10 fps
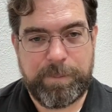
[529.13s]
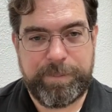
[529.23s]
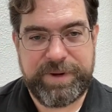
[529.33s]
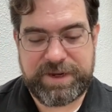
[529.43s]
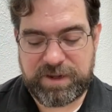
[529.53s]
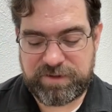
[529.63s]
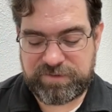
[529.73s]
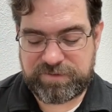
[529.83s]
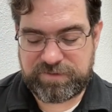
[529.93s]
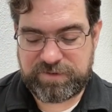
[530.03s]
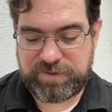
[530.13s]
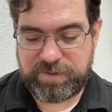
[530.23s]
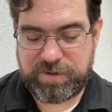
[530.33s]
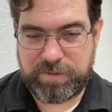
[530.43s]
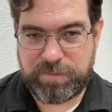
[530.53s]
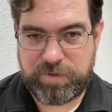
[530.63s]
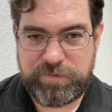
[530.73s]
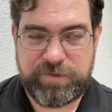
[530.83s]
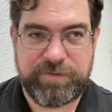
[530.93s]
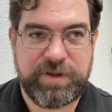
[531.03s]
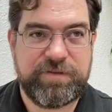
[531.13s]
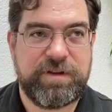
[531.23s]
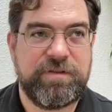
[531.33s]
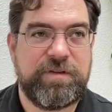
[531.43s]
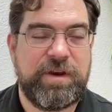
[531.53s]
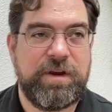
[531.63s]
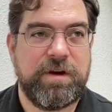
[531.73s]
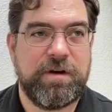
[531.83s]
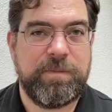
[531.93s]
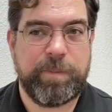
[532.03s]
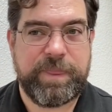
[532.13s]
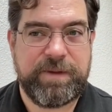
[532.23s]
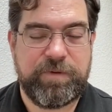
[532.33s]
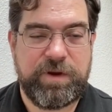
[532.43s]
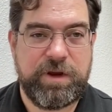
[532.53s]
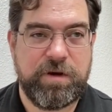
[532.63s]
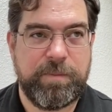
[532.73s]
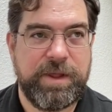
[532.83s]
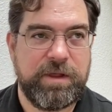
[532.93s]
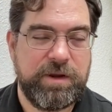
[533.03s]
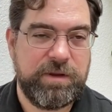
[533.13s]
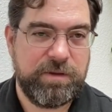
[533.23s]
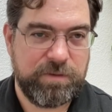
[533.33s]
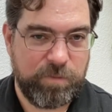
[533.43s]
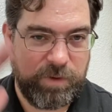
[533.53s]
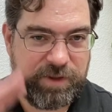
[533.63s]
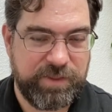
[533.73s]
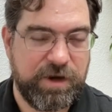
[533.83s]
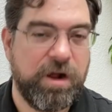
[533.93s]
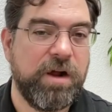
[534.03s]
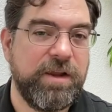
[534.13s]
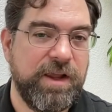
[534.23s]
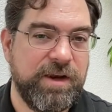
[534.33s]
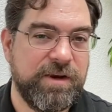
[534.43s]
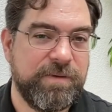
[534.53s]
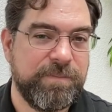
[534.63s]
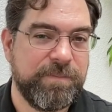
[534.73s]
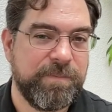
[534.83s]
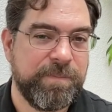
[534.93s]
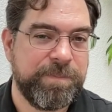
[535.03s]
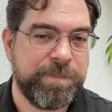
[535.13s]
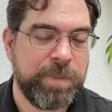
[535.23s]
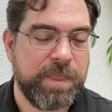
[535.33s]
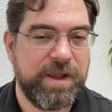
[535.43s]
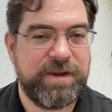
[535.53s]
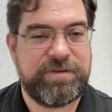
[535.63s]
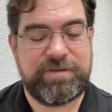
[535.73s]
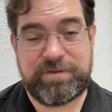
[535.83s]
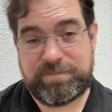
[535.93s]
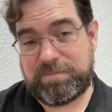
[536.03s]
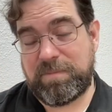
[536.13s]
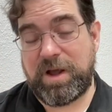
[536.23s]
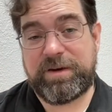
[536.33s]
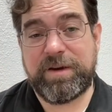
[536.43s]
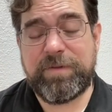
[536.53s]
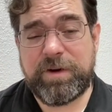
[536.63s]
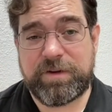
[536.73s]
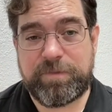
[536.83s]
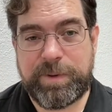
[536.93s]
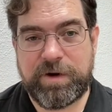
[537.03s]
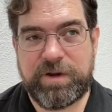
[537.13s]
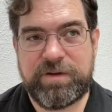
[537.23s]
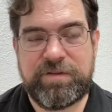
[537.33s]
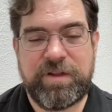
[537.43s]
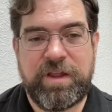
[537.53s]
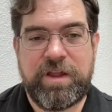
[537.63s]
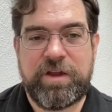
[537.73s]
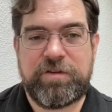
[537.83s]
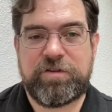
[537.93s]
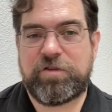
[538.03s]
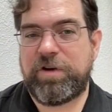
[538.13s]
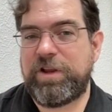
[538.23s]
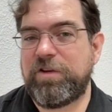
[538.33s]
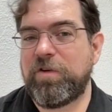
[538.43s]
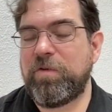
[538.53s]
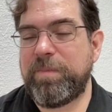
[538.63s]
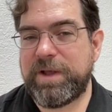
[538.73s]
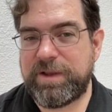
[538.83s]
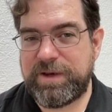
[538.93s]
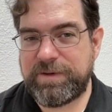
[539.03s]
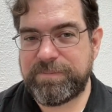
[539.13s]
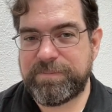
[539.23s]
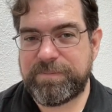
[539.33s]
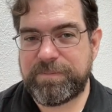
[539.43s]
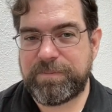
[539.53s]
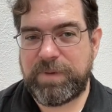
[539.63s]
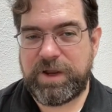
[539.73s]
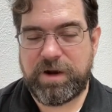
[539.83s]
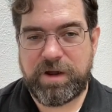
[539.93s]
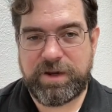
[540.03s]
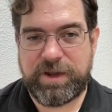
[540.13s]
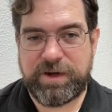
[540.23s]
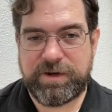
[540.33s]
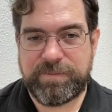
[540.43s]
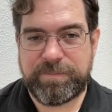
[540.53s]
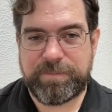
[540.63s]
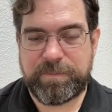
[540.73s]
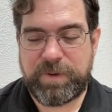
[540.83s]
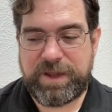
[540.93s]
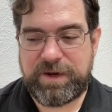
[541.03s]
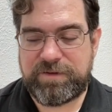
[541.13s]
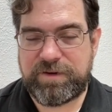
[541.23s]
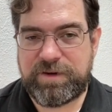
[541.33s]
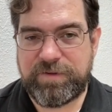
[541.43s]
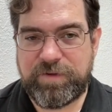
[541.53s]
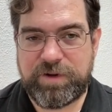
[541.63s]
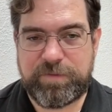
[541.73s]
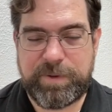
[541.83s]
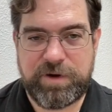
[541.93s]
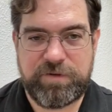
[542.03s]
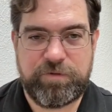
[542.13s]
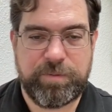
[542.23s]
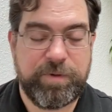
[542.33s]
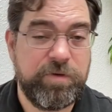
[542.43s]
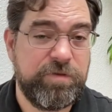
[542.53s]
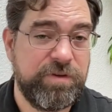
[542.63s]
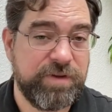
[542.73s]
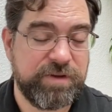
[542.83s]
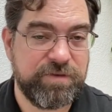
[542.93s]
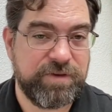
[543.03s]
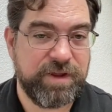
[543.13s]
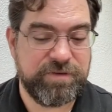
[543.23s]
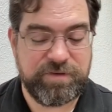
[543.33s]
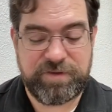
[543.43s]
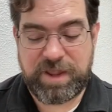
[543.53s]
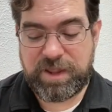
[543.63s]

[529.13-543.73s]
because most of us can sit here, if we hear a melody, we can then audiate it. It's a different experience to create your own melody and audiate it. And it's a different experience to approach these exercises